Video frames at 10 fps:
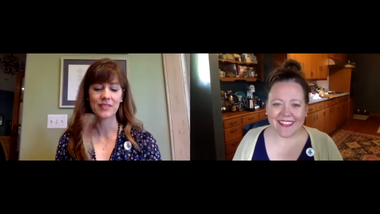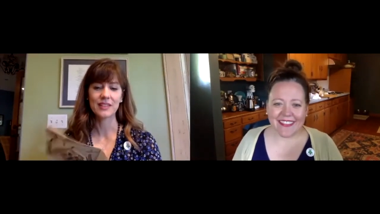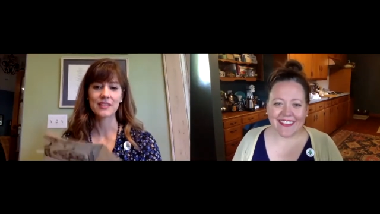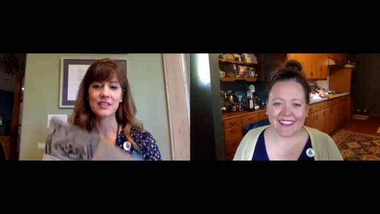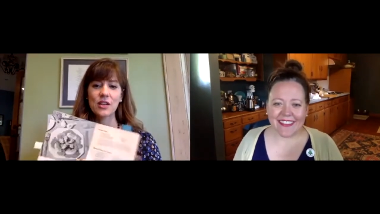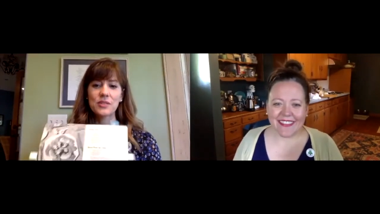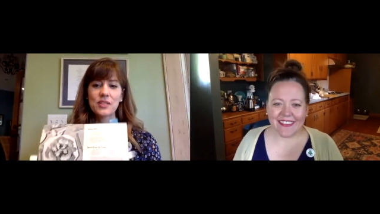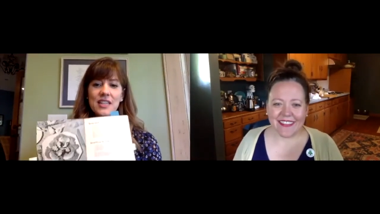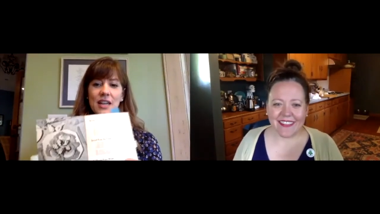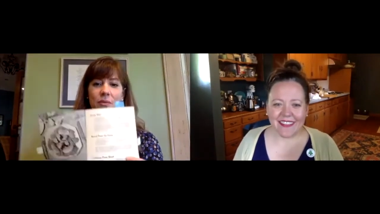Speaker 1: So
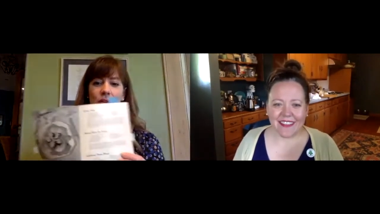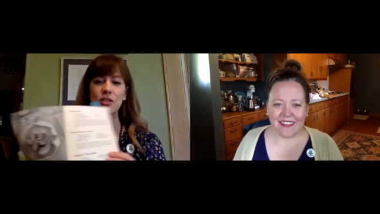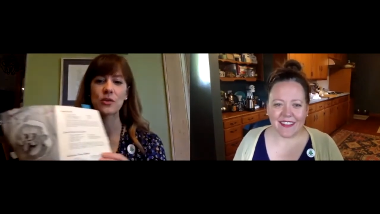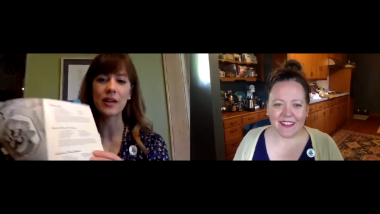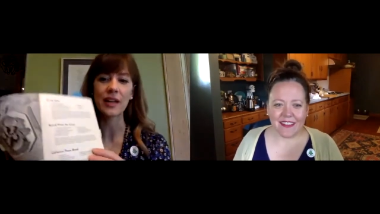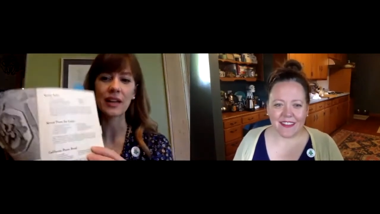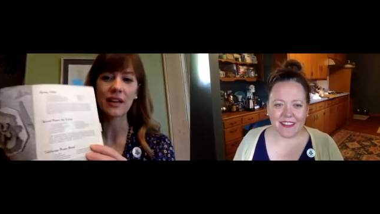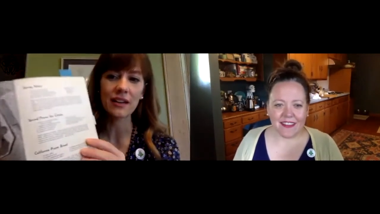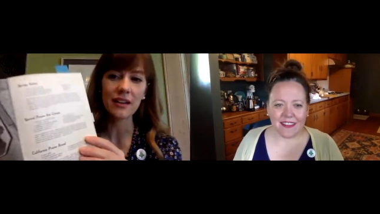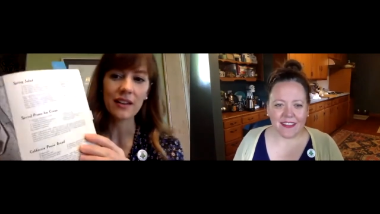today we're doing
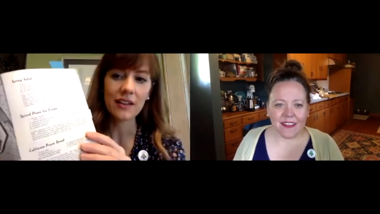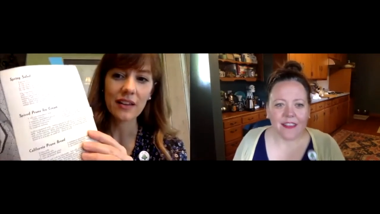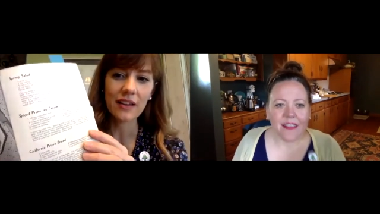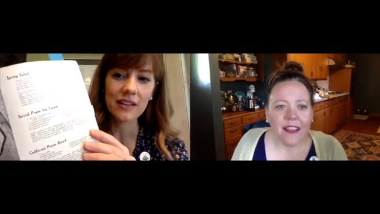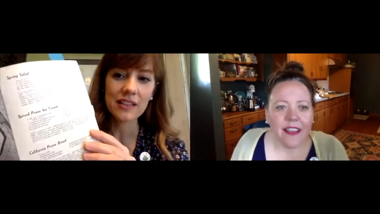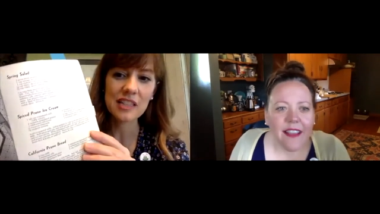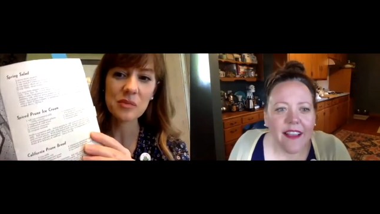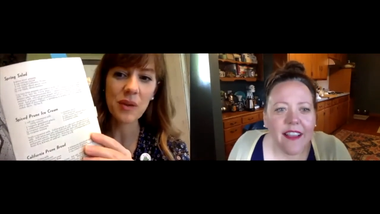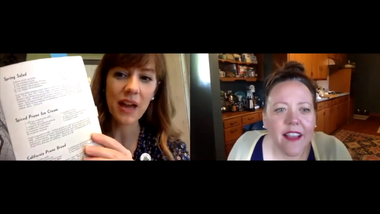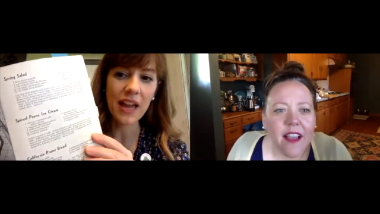
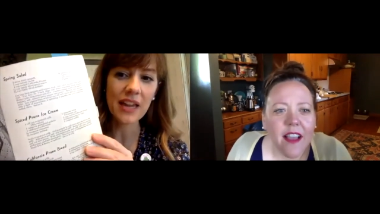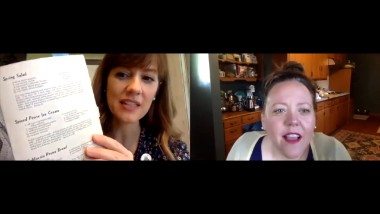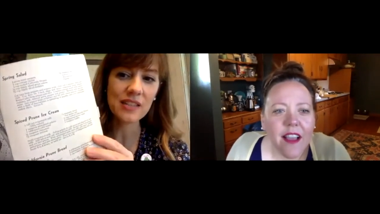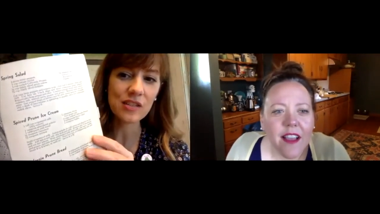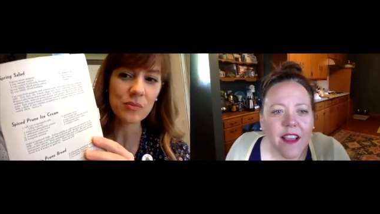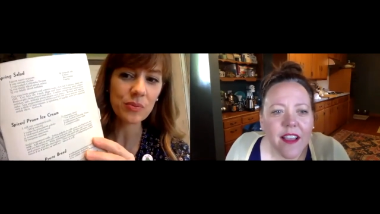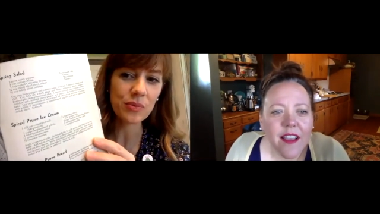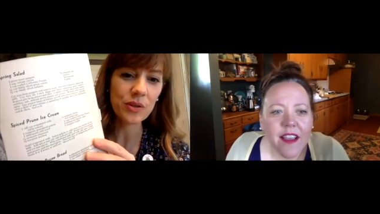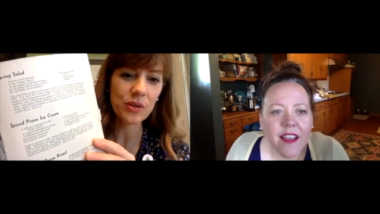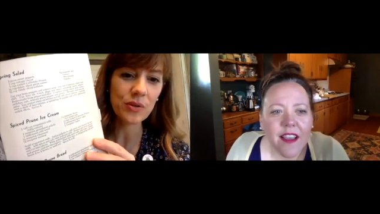spiced
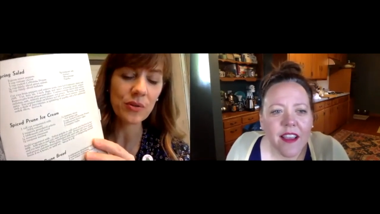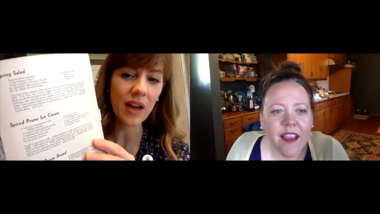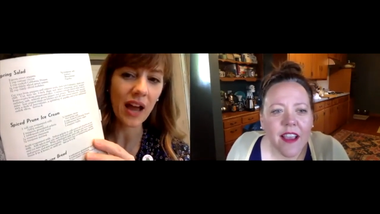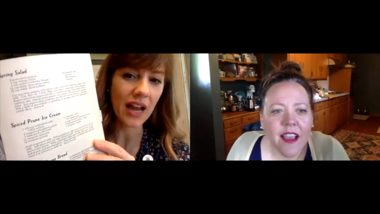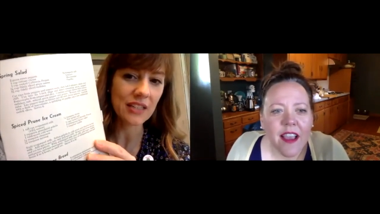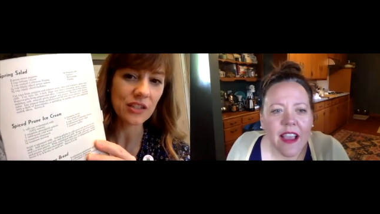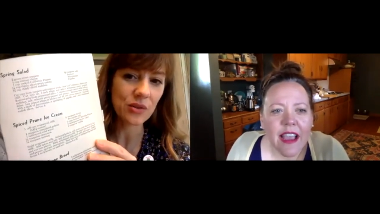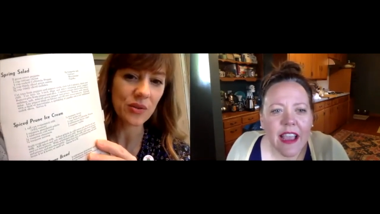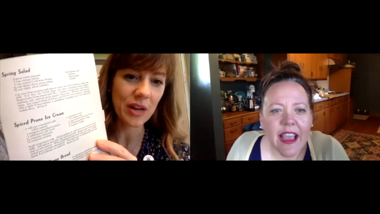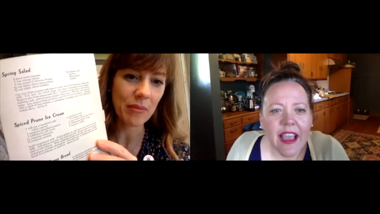prune ice
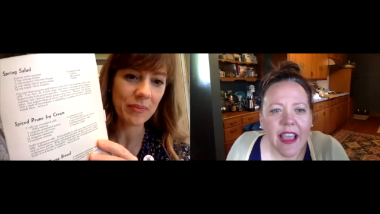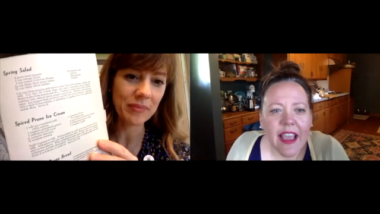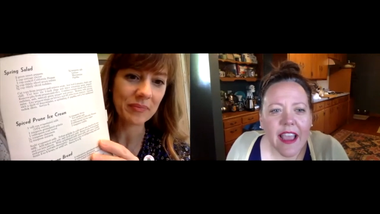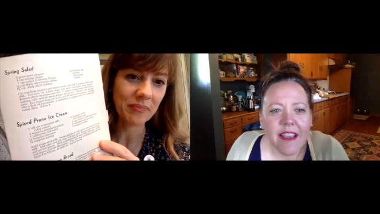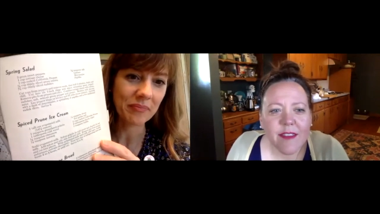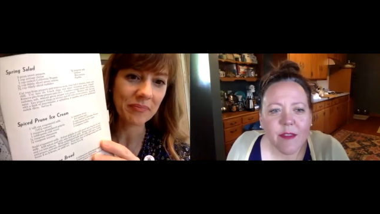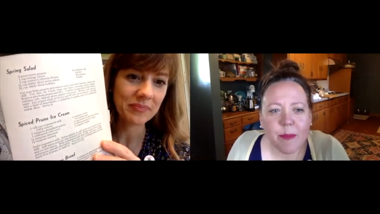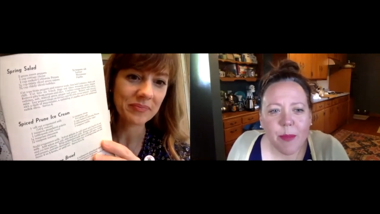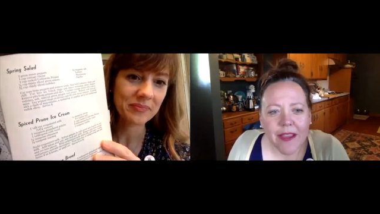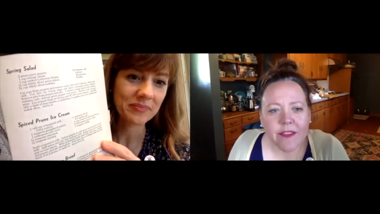cream.
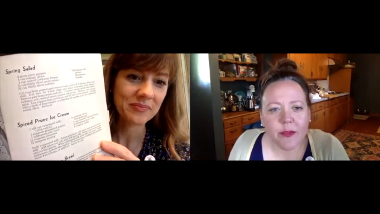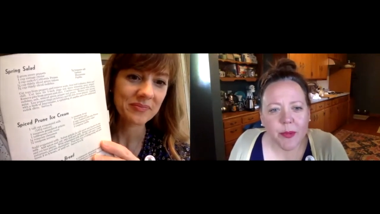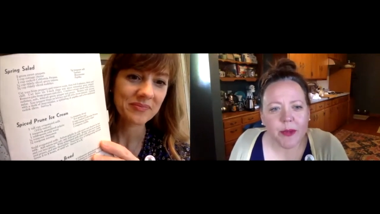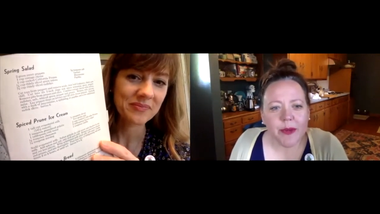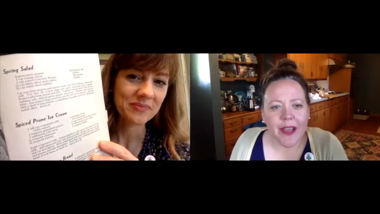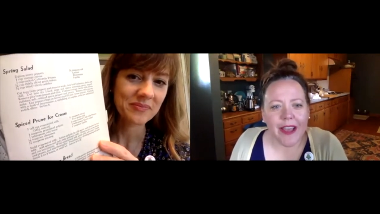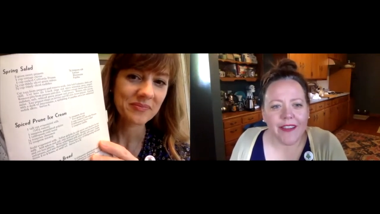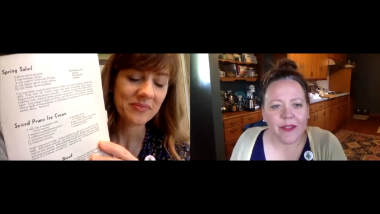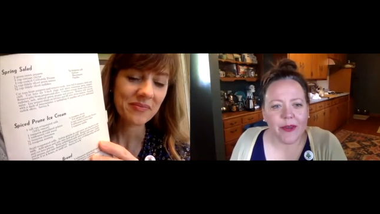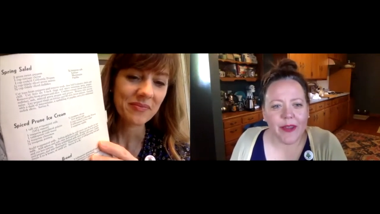
Speaker 2: diced prune
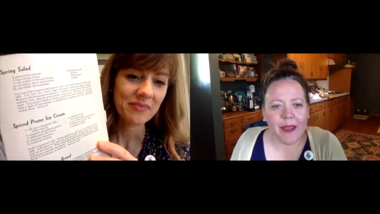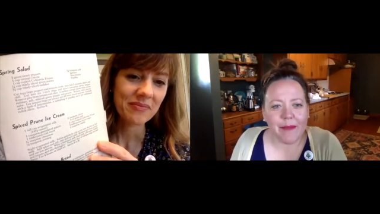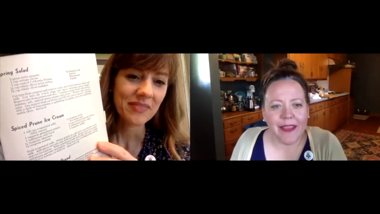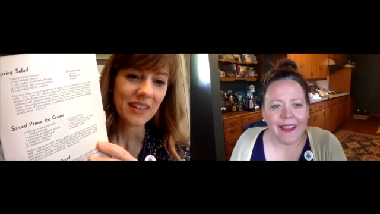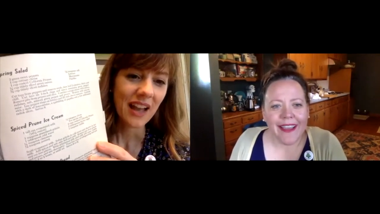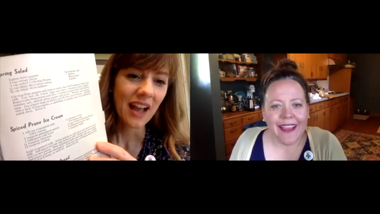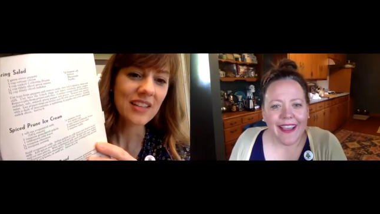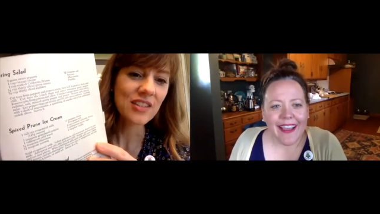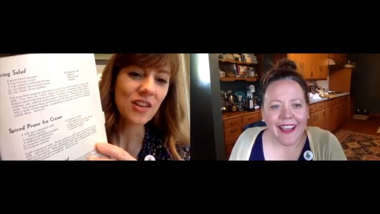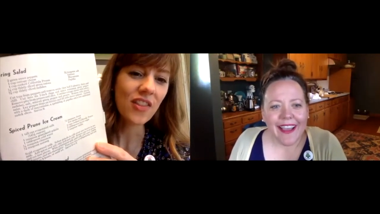ice cream.
Speaker 1: I
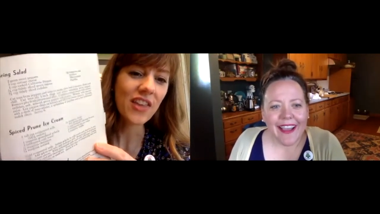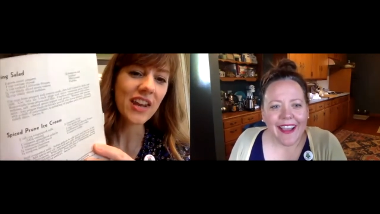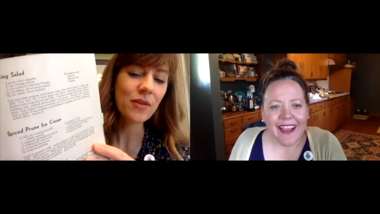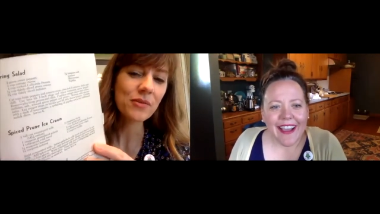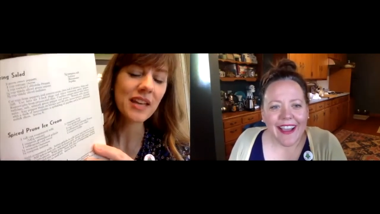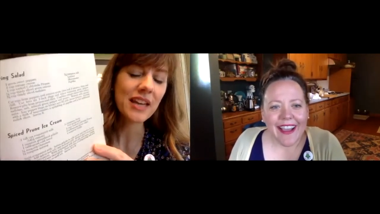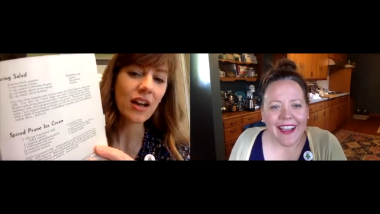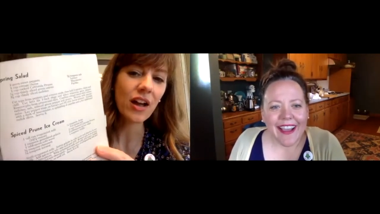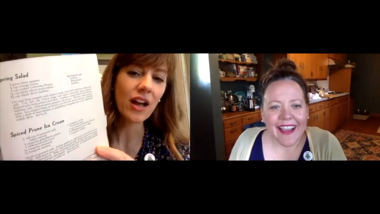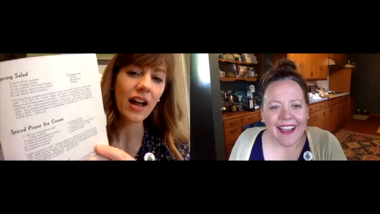saw that and I was like,
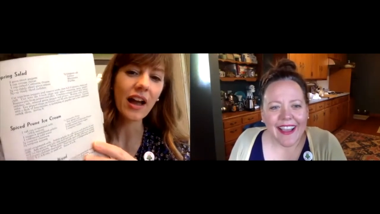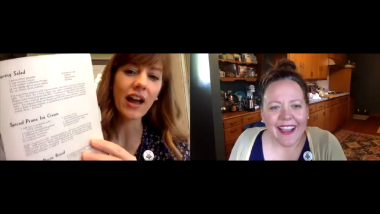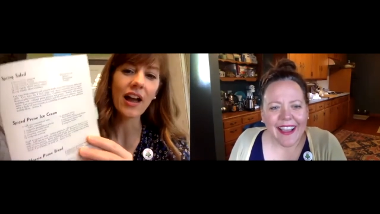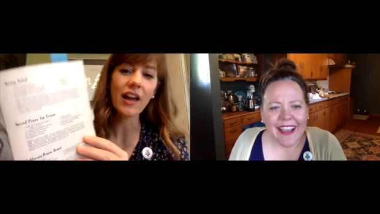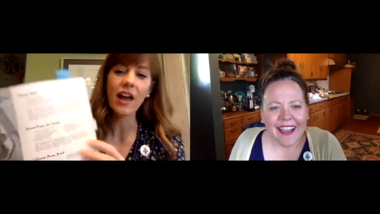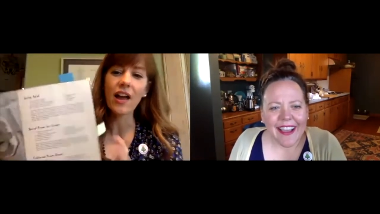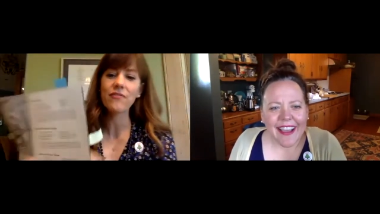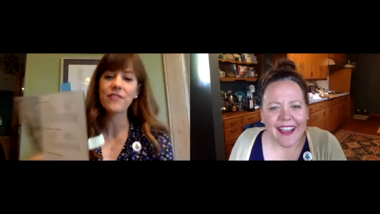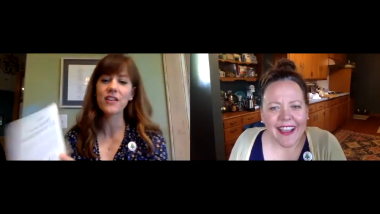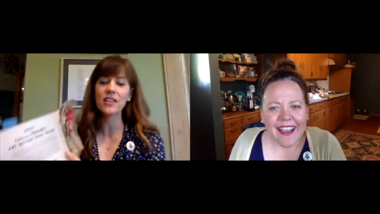I, I feel